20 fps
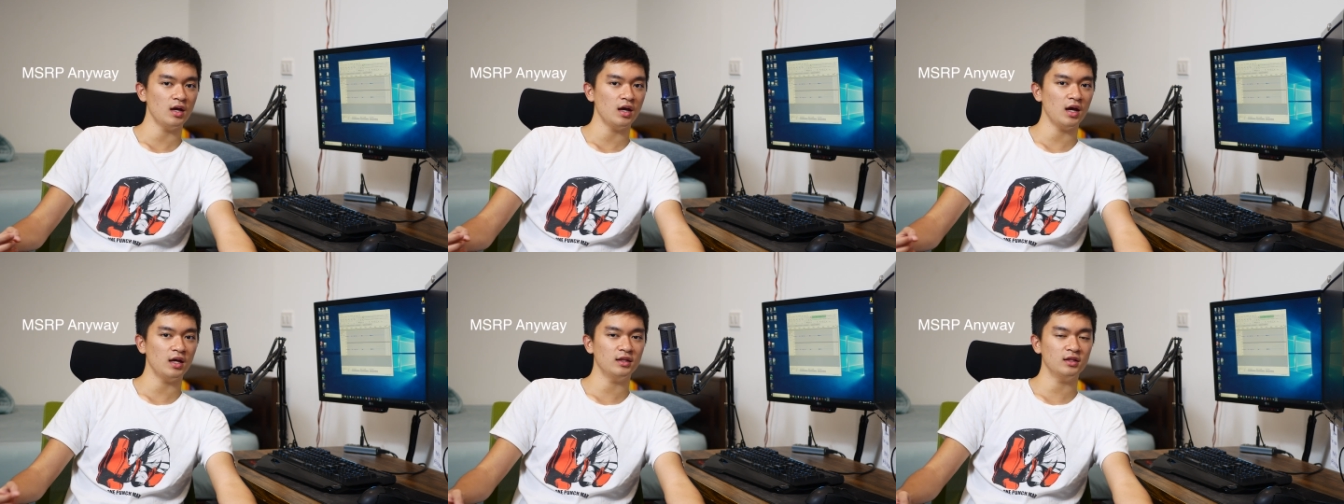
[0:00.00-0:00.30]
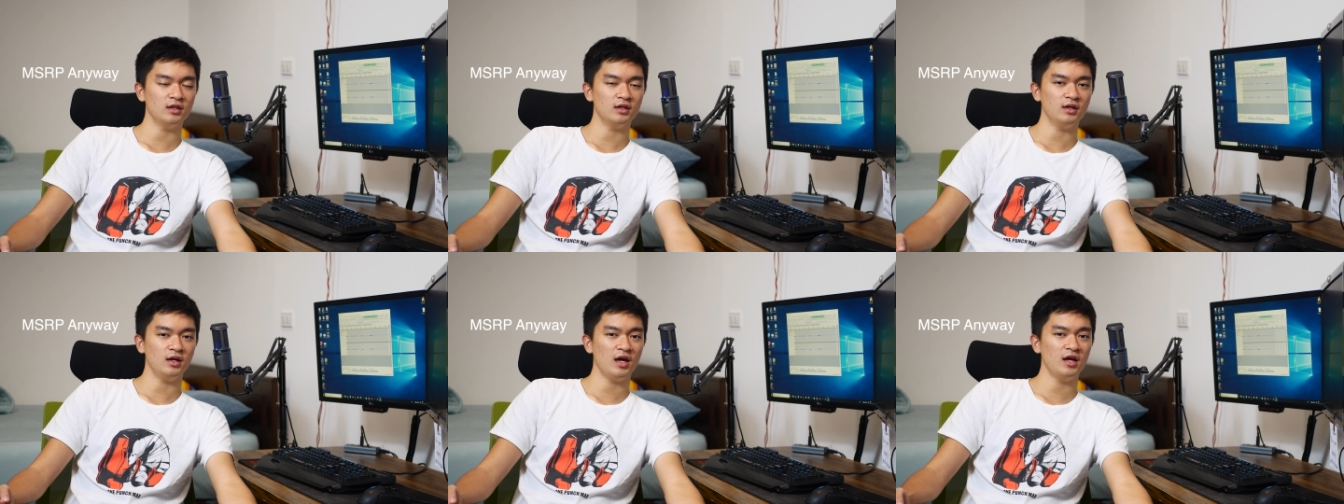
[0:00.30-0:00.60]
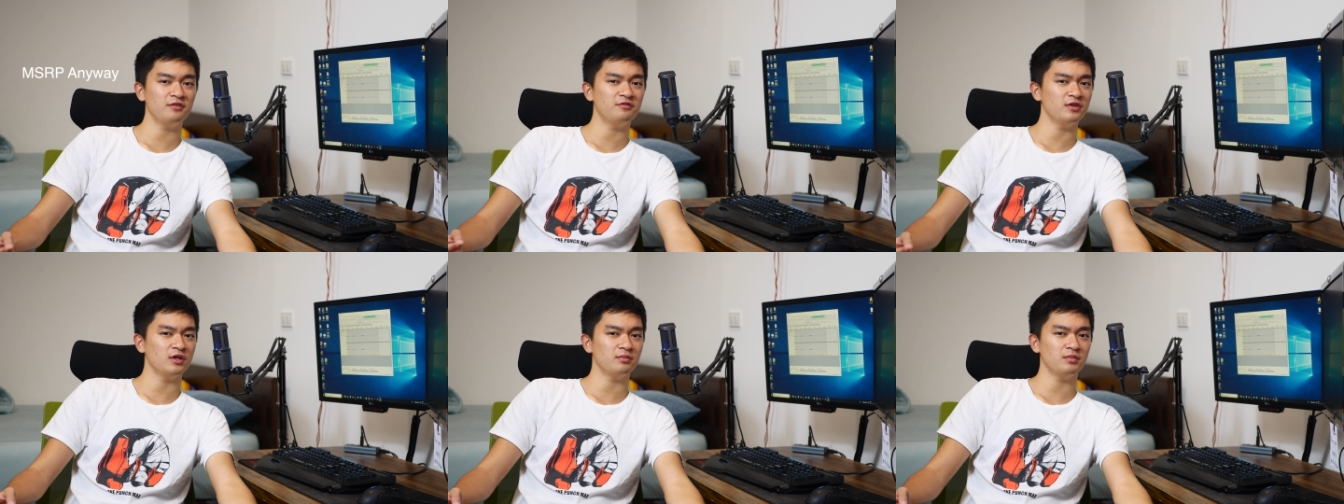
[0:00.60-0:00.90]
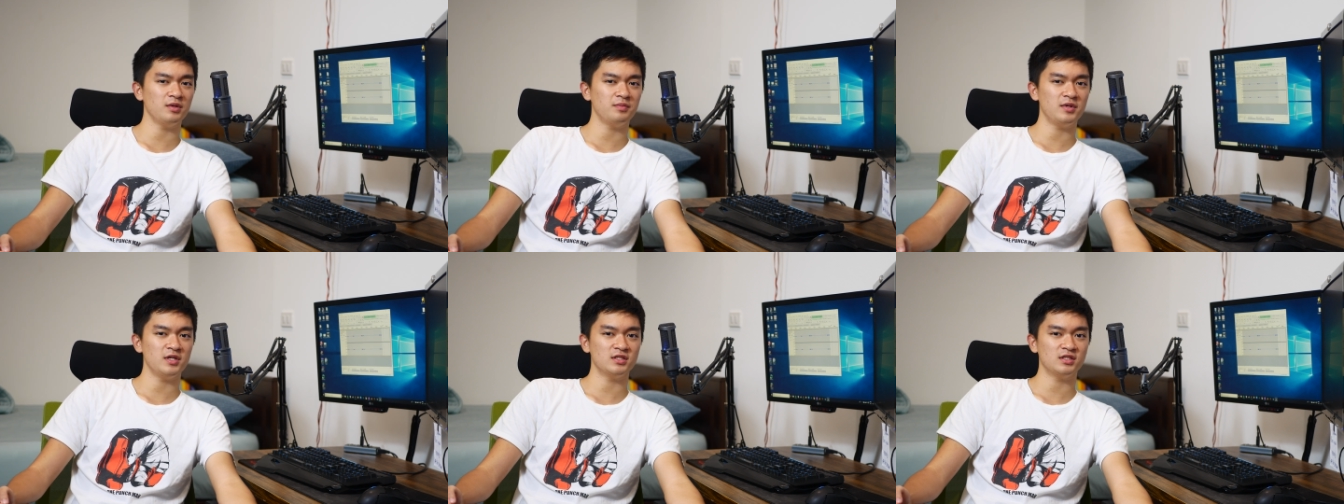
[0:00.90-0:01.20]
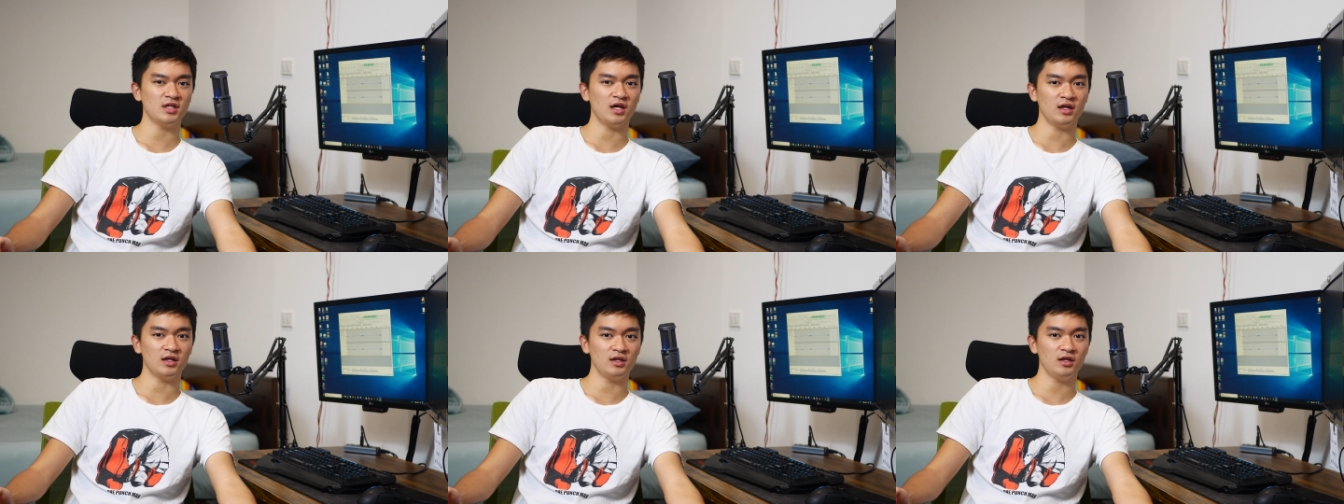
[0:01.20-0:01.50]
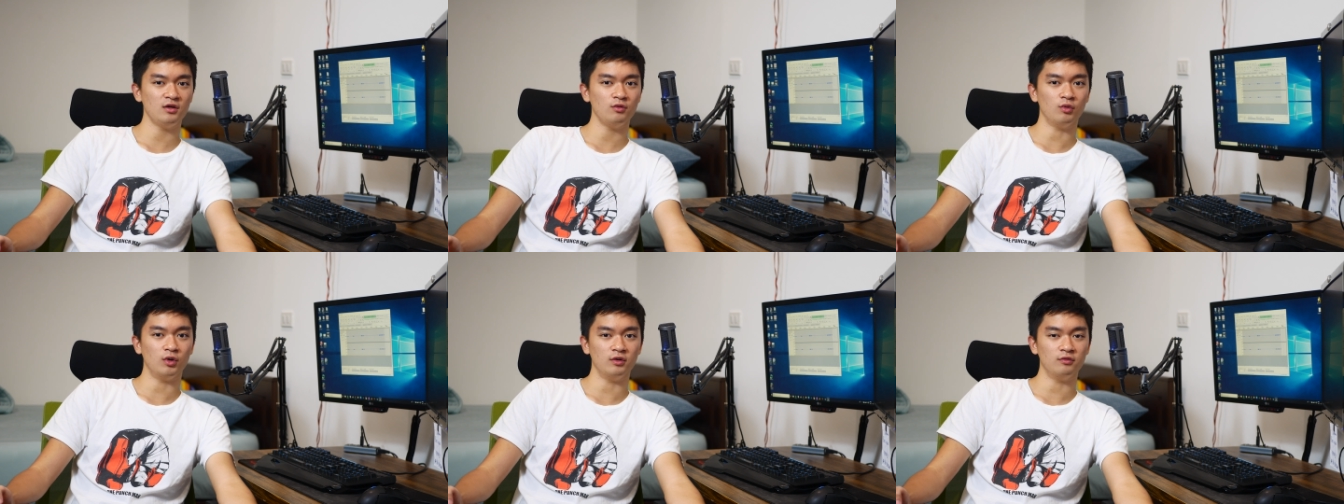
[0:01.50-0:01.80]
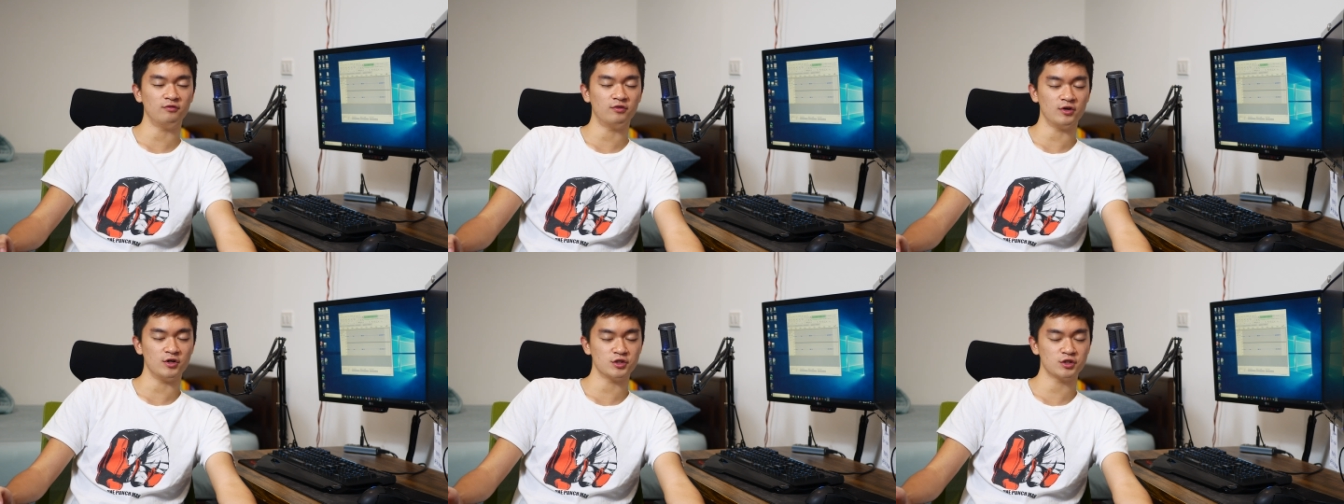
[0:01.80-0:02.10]
and the NVMe
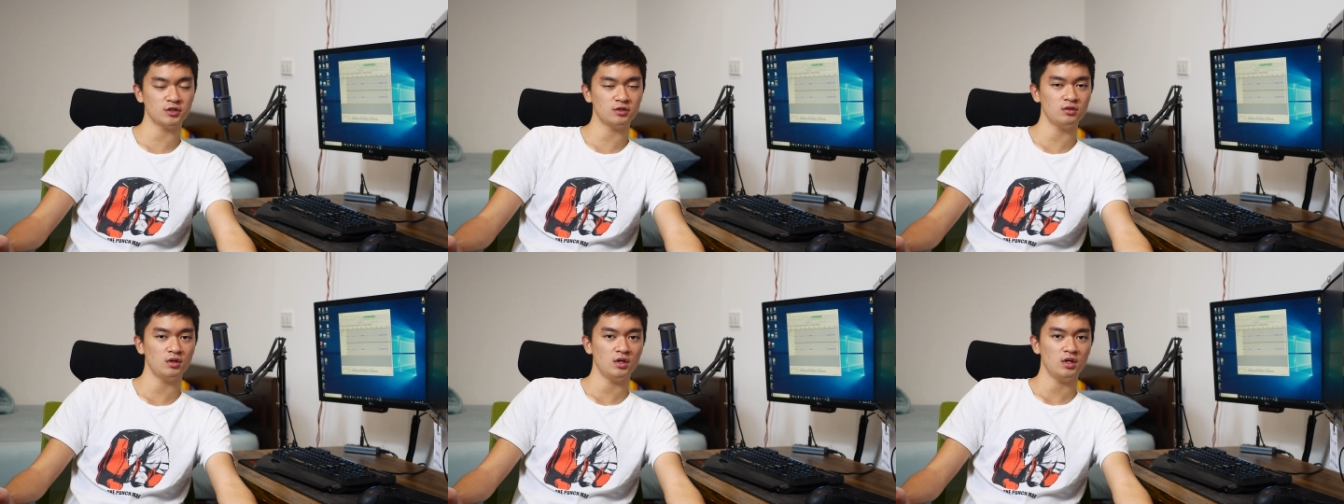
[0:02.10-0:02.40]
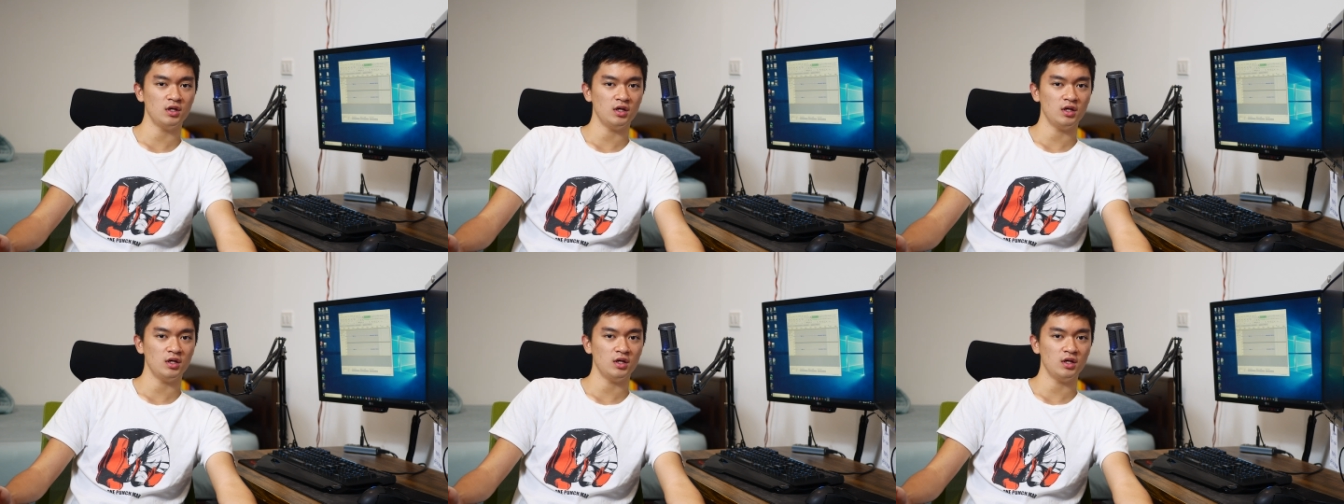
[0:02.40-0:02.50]
PCIe version